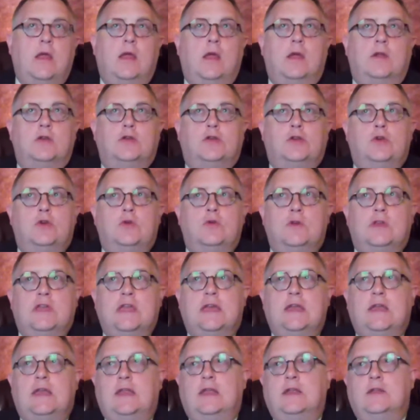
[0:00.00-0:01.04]
to
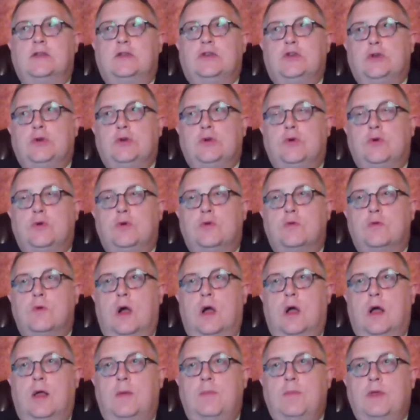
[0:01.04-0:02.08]
get into,
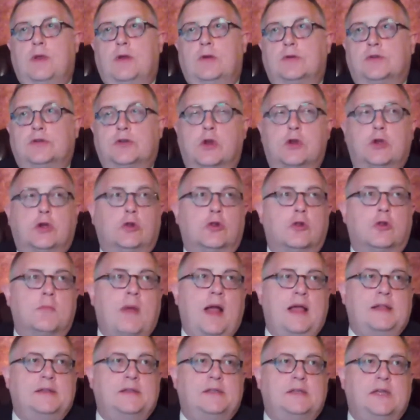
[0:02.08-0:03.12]
circular
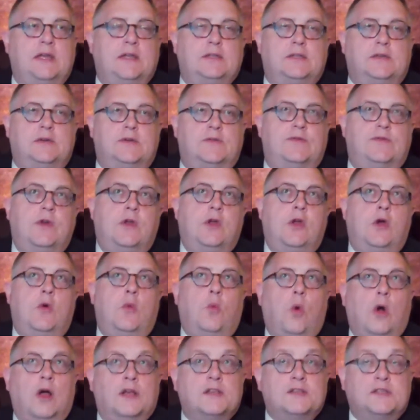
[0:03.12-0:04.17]
mindsets of,
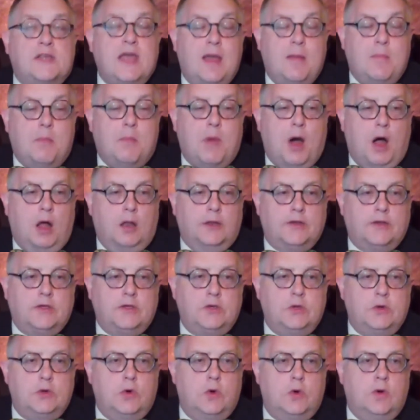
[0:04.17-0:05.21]
was that
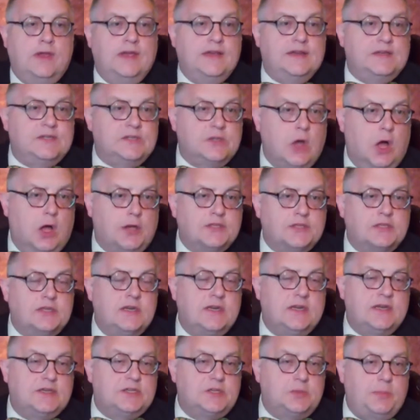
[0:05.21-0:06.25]
molecule exhausted,
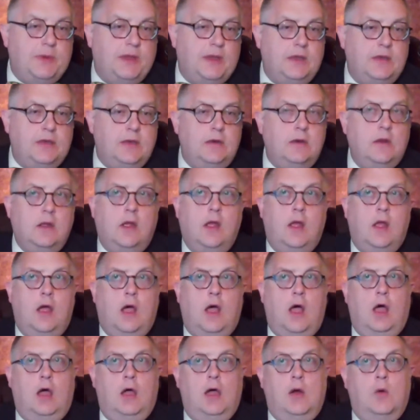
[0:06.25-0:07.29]
expended?
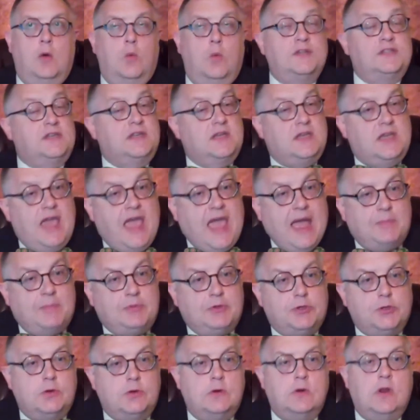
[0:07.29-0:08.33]
Was it
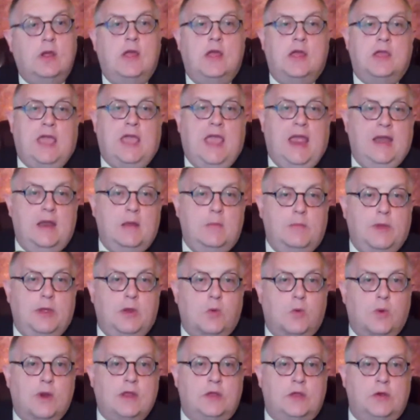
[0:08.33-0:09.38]
captured? Can it be
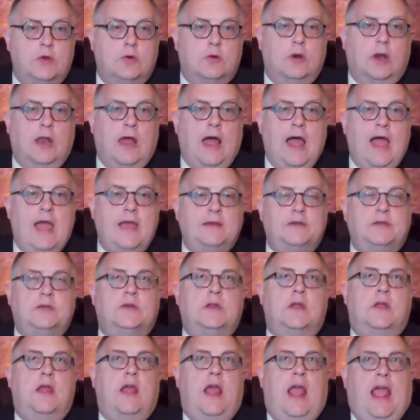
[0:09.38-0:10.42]
reutilized?
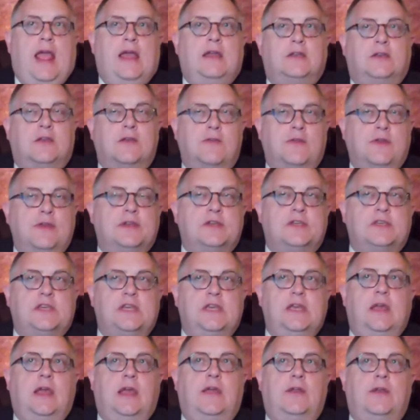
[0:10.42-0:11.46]
And to this
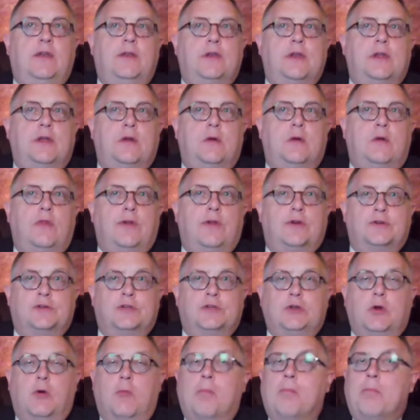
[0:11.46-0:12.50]
end, there's
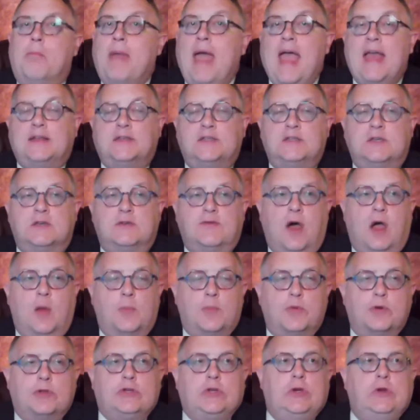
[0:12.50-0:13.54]
still massive
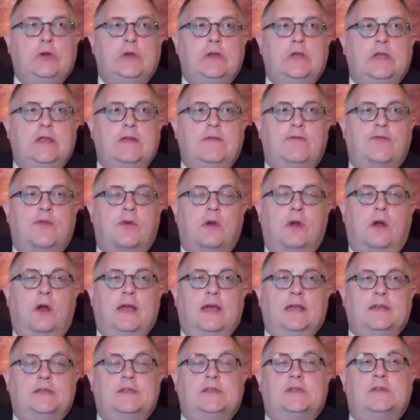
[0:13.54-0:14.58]
opportunity for
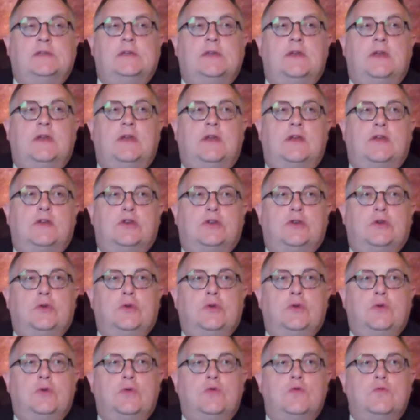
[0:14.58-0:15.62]
us
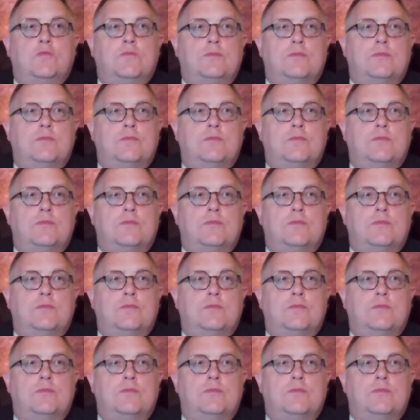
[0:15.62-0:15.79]
to,